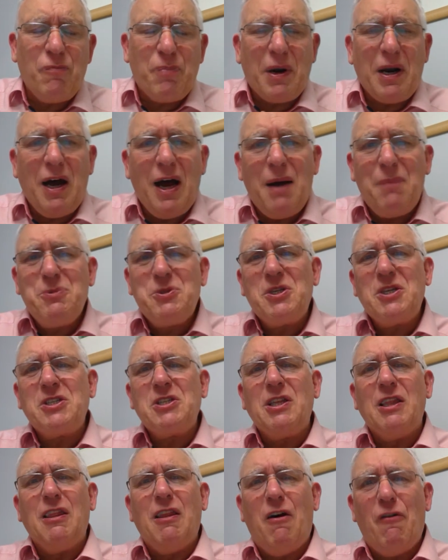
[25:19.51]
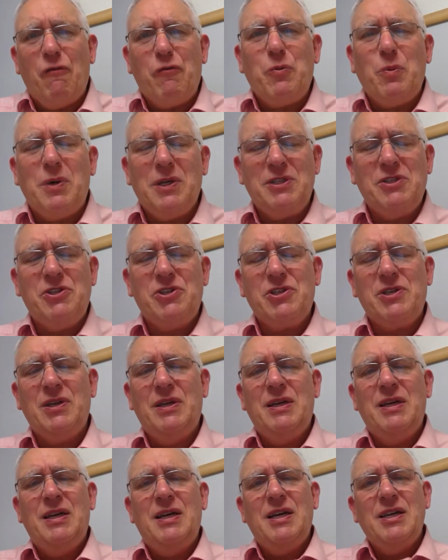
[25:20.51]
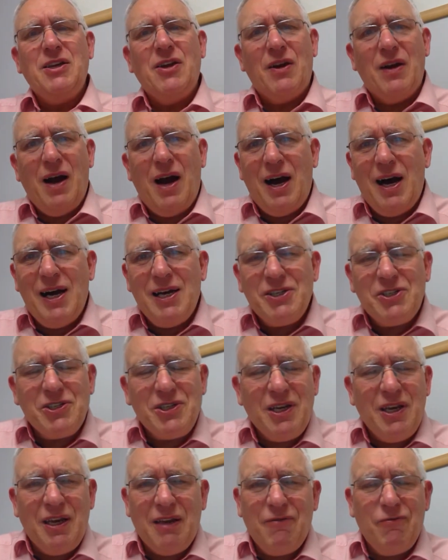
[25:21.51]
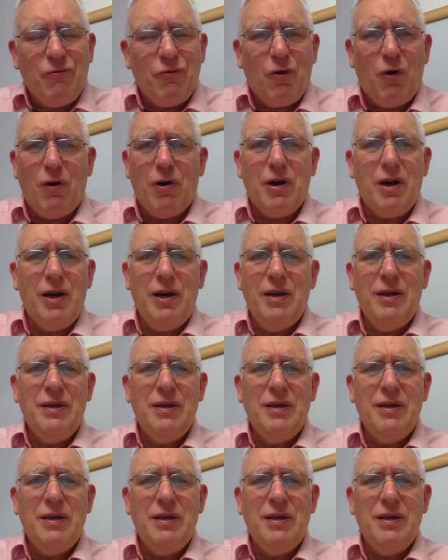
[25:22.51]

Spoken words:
perhaps it's loved ones you're asking for.